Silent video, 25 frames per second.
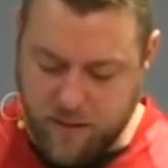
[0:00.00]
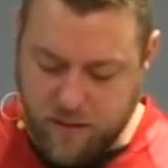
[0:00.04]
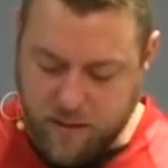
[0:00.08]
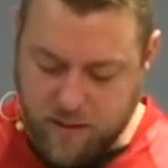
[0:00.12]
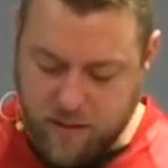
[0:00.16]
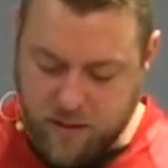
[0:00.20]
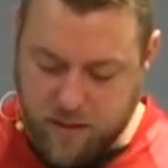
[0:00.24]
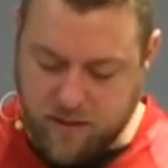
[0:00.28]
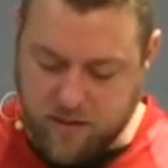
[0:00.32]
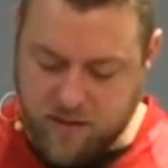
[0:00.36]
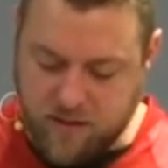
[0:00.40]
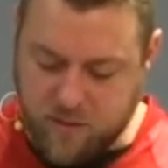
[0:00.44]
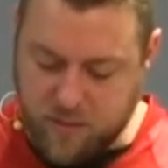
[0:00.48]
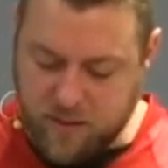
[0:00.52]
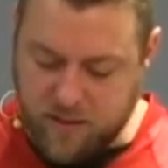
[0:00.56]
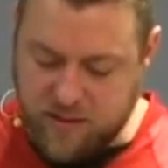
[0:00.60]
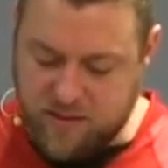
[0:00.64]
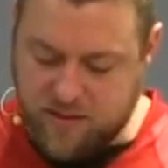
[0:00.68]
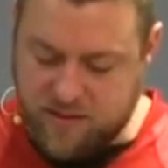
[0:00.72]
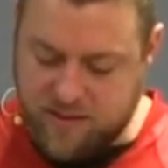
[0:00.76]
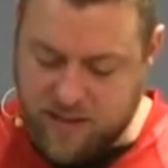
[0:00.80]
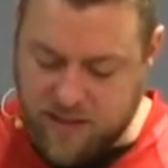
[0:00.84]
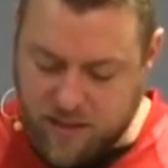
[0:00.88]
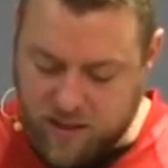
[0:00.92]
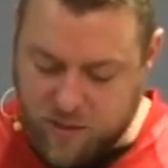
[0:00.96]
that are to be
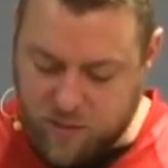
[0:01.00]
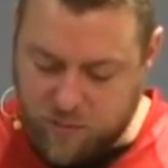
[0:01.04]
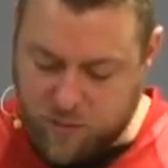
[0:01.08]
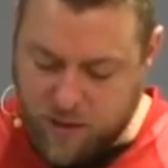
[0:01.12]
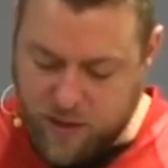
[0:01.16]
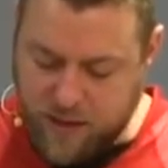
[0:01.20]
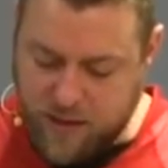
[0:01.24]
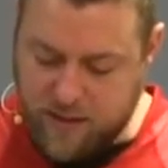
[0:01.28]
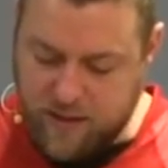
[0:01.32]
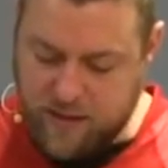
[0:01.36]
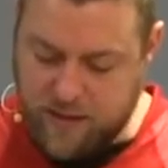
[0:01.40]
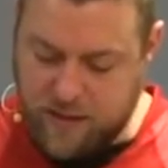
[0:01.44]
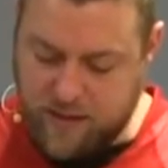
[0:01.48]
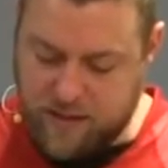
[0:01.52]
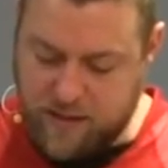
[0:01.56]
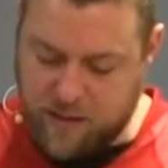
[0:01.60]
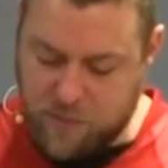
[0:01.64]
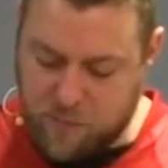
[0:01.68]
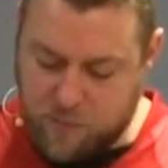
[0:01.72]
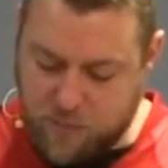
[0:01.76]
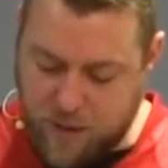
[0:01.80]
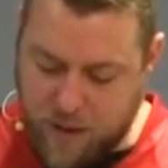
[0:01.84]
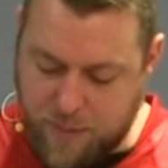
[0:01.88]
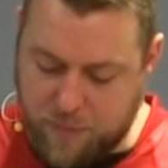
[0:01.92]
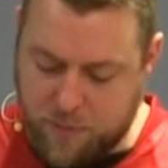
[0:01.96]
celebrated at their
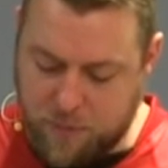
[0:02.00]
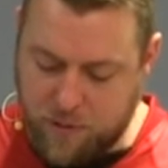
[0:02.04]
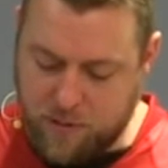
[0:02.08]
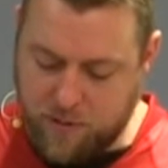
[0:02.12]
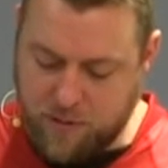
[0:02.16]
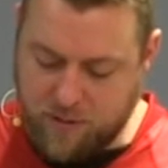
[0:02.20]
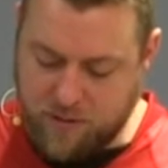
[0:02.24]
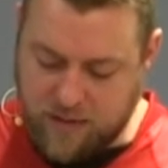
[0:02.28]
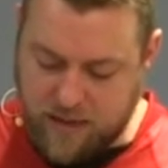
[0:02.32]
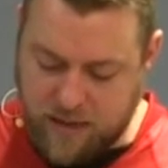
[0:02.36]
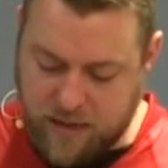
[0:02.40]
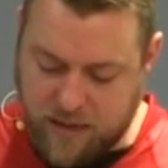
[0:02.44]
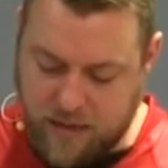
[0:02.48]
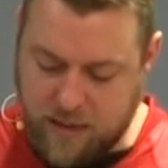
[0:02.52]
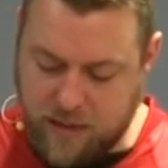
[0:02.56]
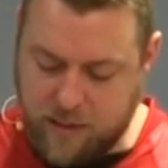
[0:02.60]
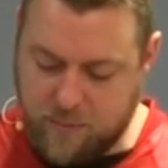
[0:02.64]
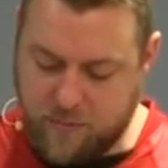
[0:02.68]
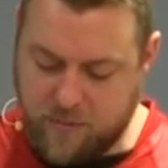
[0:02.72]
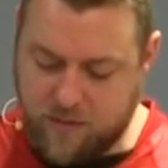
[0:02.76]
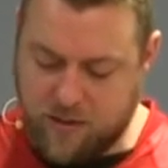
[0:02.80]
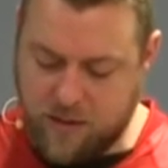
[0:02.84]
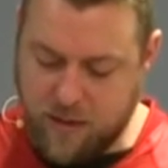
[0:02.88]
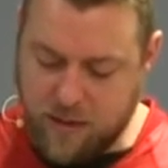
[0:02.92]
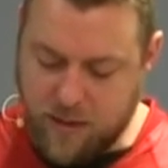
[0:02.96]
proper
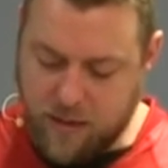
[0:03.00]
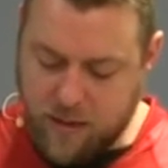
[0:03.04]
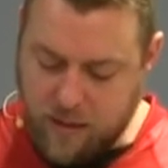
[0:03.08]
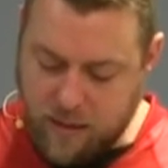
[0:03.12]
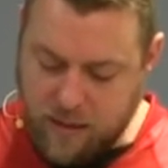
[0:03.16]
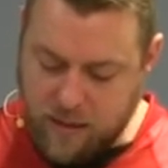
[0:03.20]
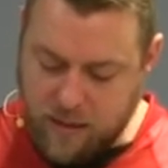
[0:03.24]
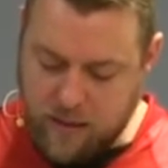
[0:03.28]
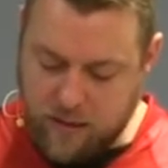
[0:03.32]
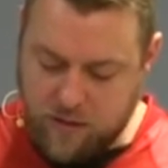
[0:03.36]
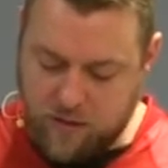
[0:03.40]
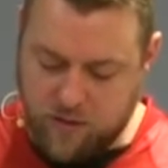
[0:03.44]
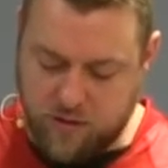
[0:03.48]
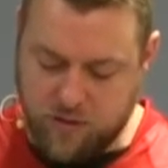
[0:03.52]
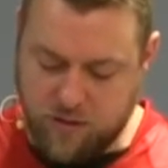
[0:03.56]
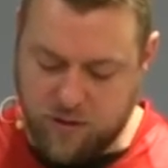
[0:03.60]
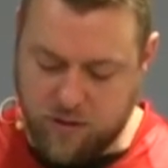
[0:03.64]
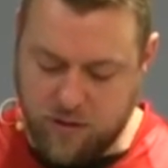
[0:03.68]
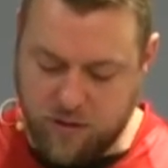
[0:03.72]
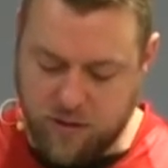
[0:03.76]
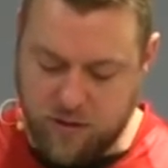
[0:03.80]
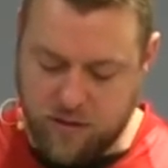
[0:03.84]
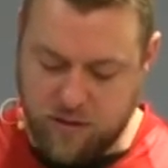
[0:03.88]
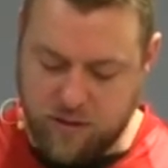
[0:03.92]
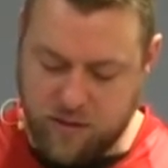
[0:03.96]
times each
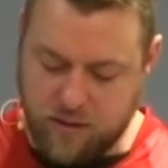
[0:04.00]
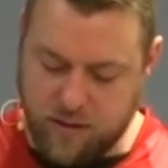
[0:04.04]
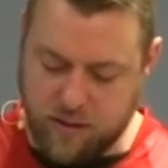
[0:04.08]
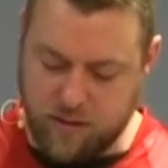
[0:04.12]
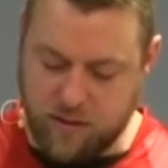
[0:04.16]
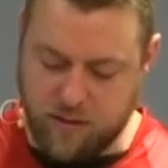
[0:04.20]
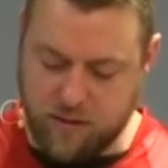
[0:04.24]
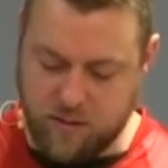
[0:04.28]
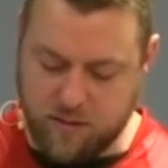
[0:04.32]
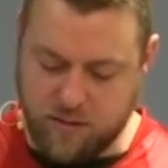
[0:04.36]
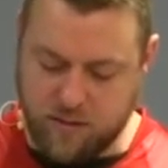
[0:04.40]
year."